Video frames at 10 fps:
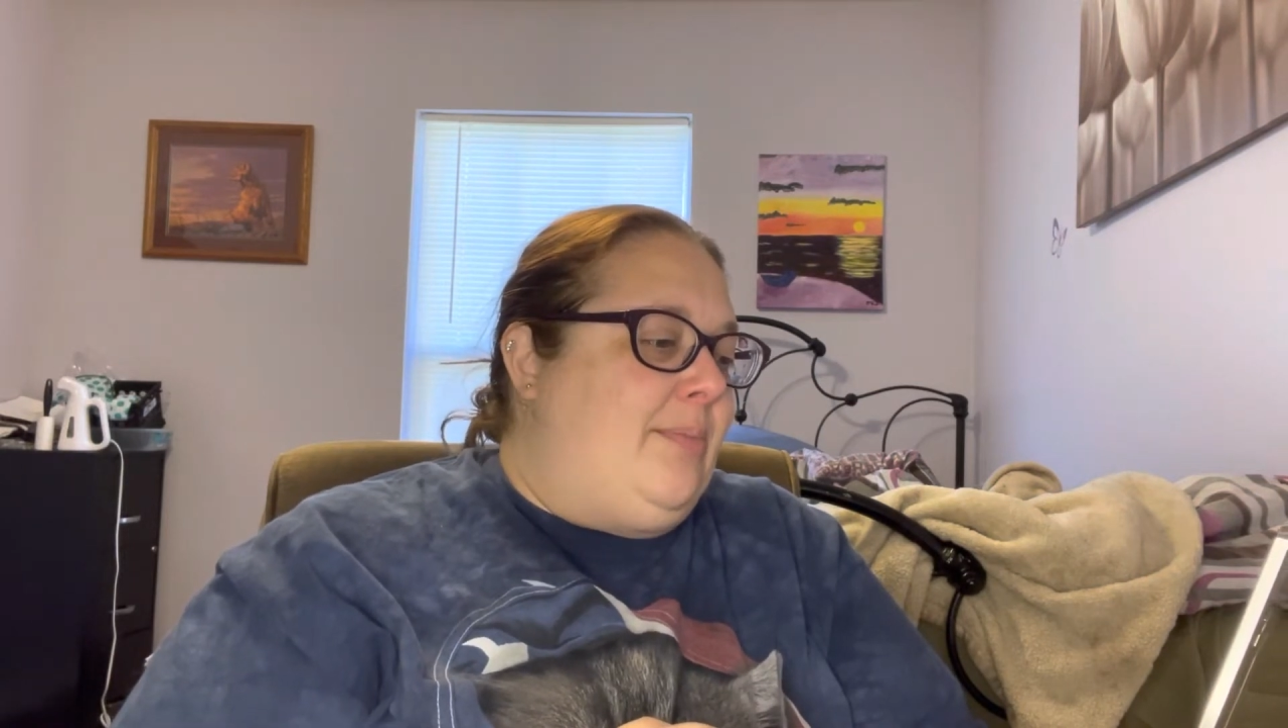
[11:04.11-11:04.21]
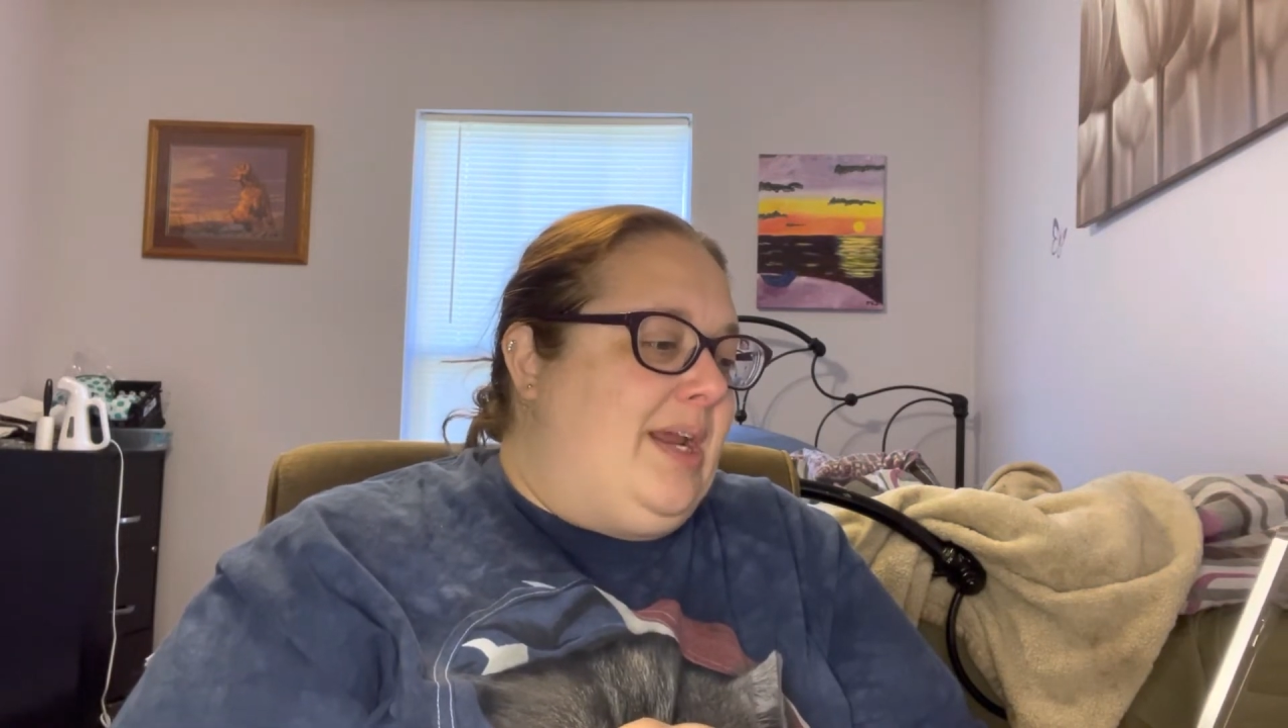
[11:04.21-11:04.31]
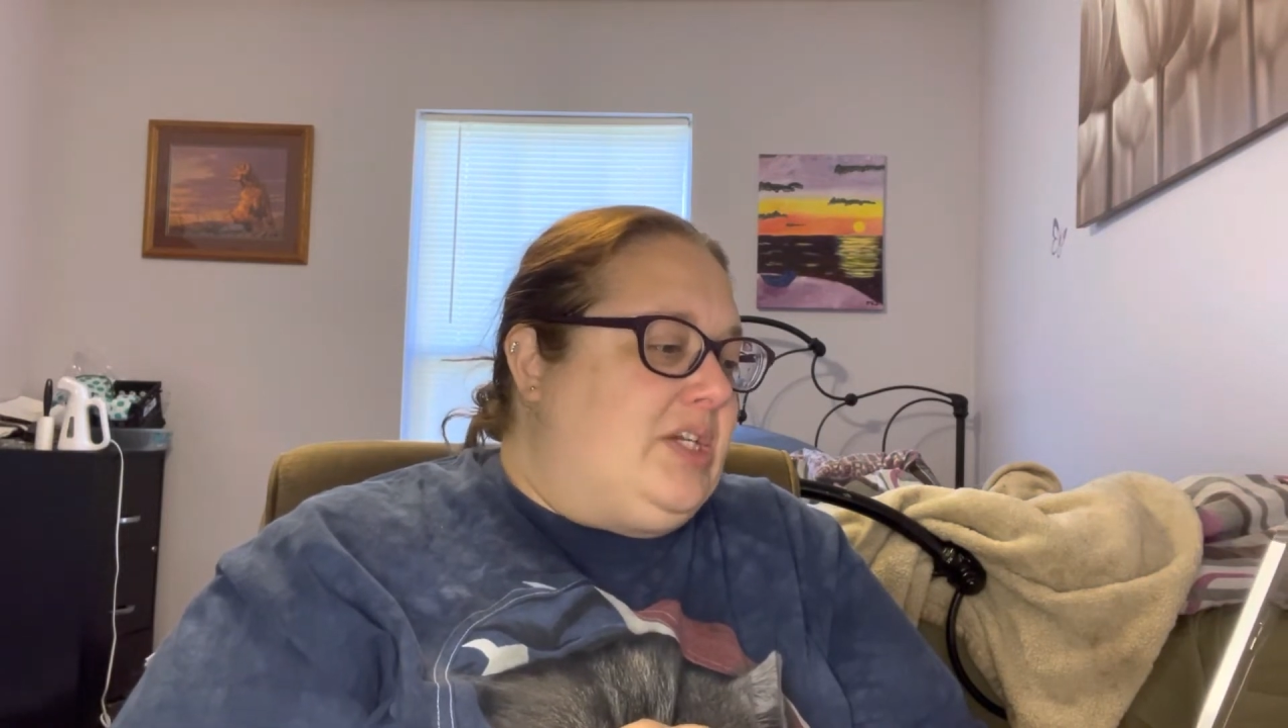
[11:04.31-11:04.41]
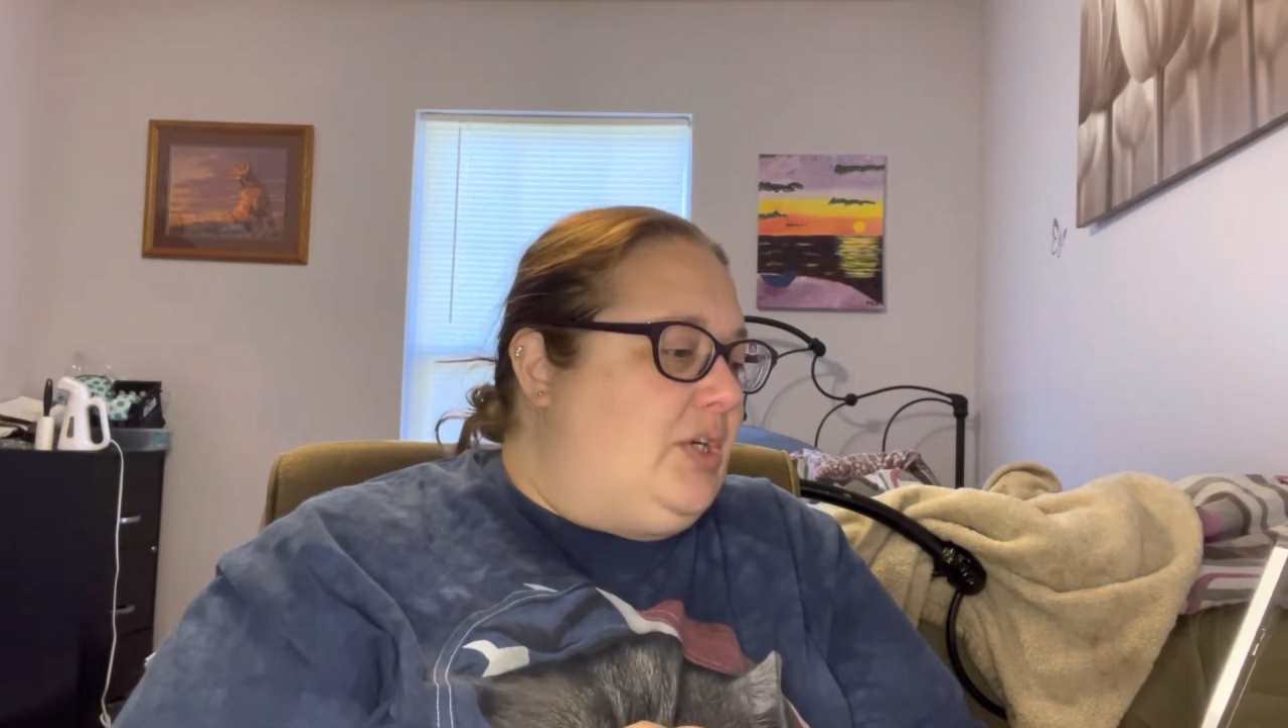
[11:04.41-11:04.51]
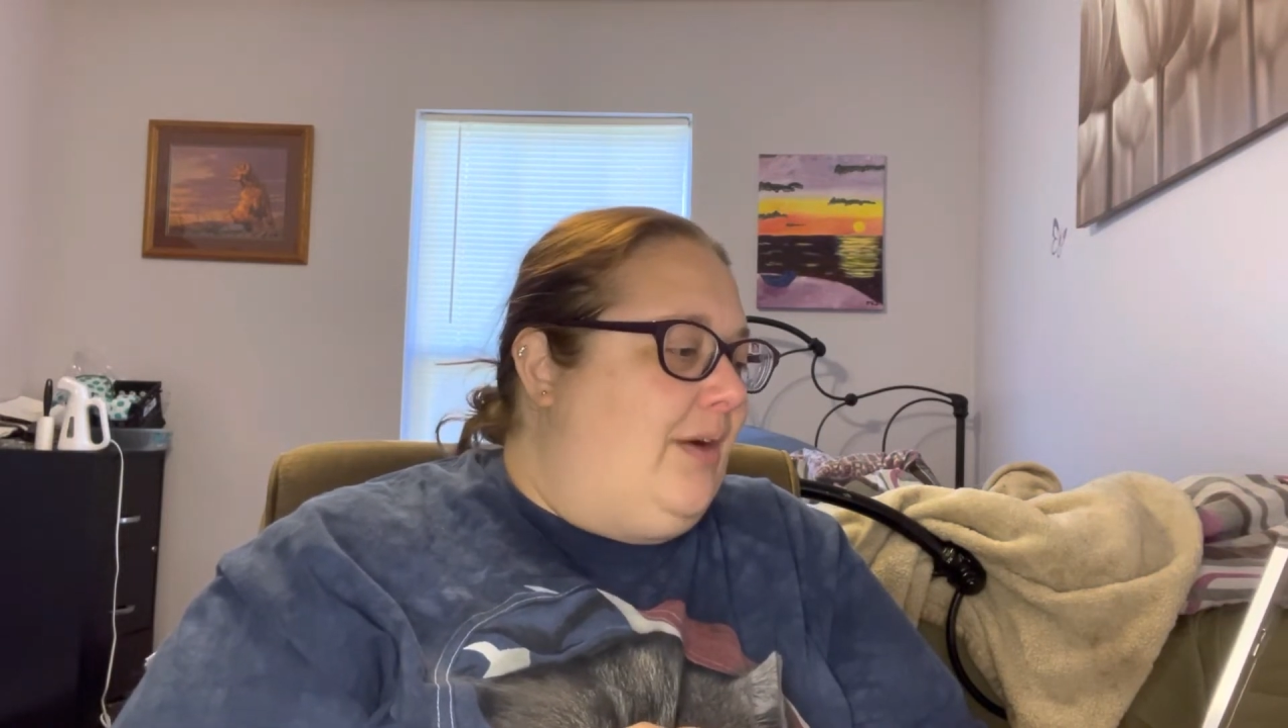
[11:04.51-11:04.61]
a
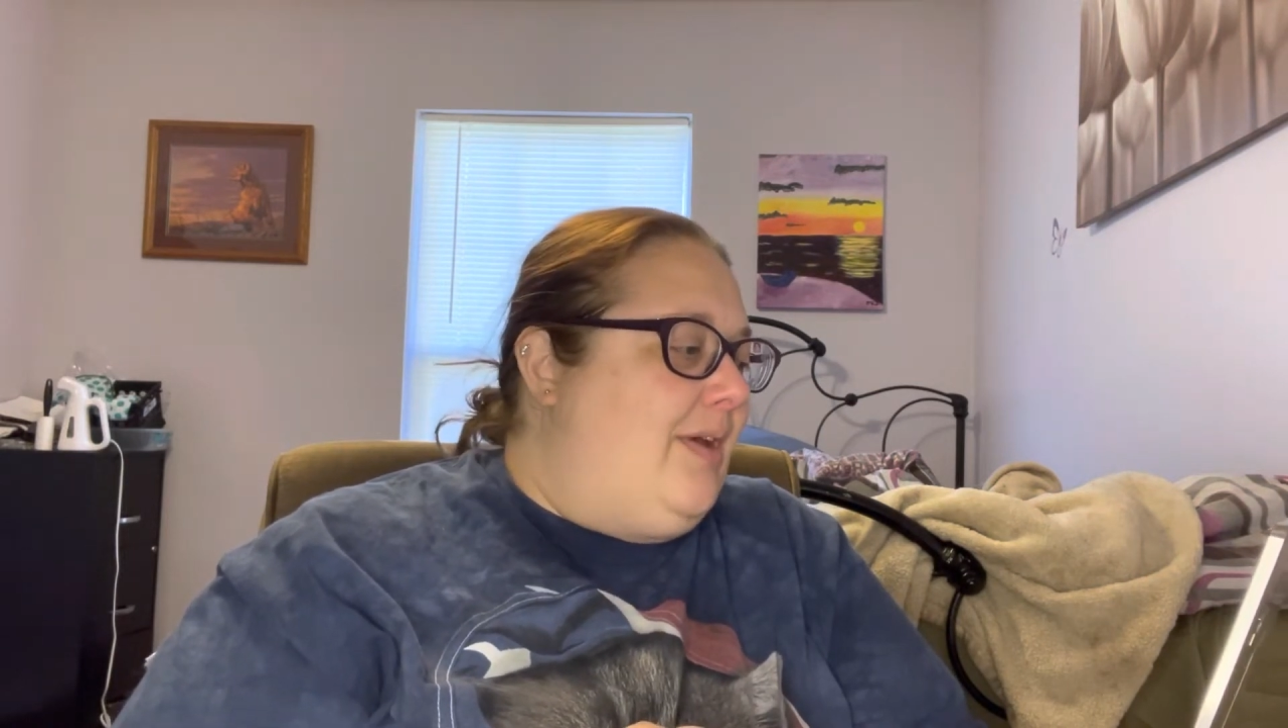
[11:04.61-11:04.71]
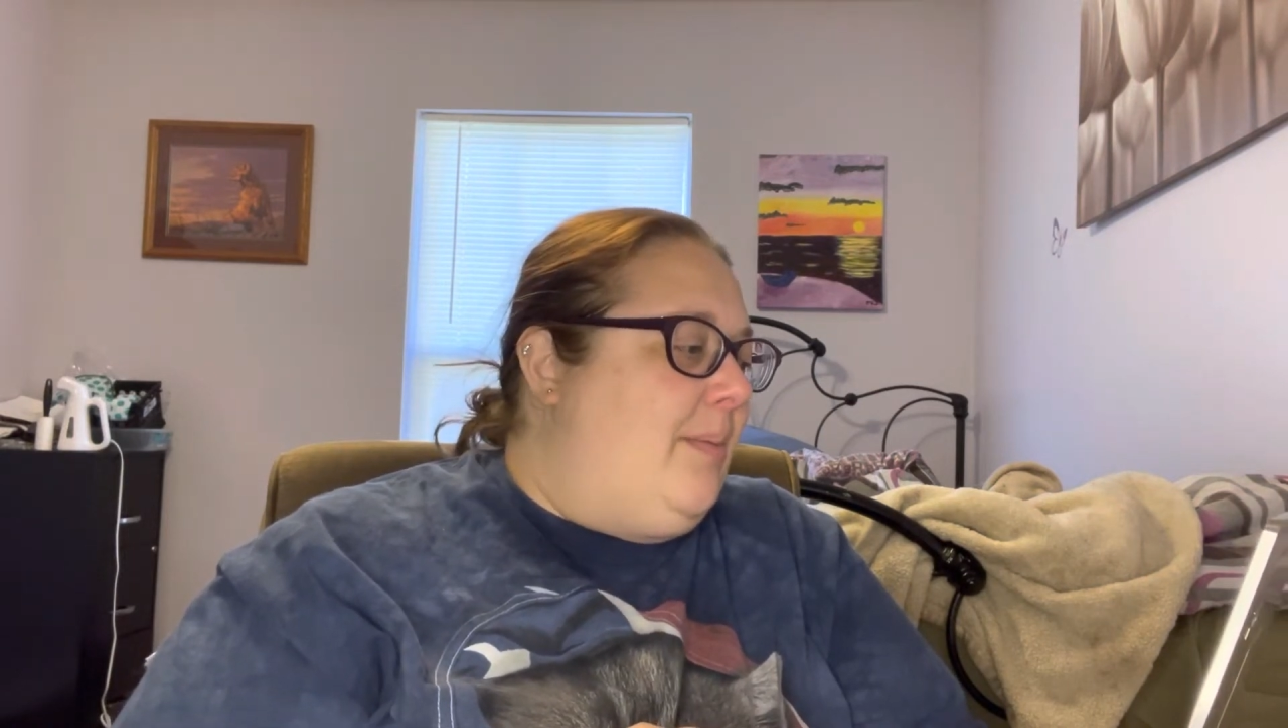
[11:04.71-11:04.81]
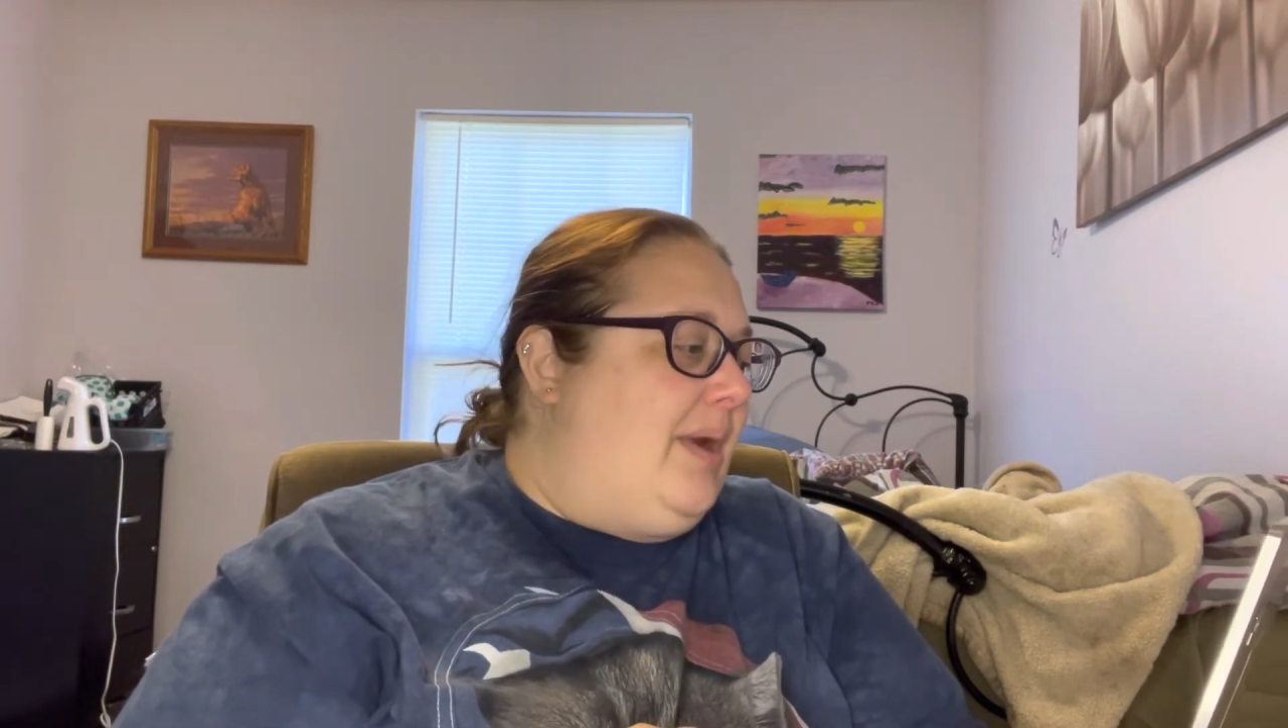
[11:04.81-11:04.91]
picture of it,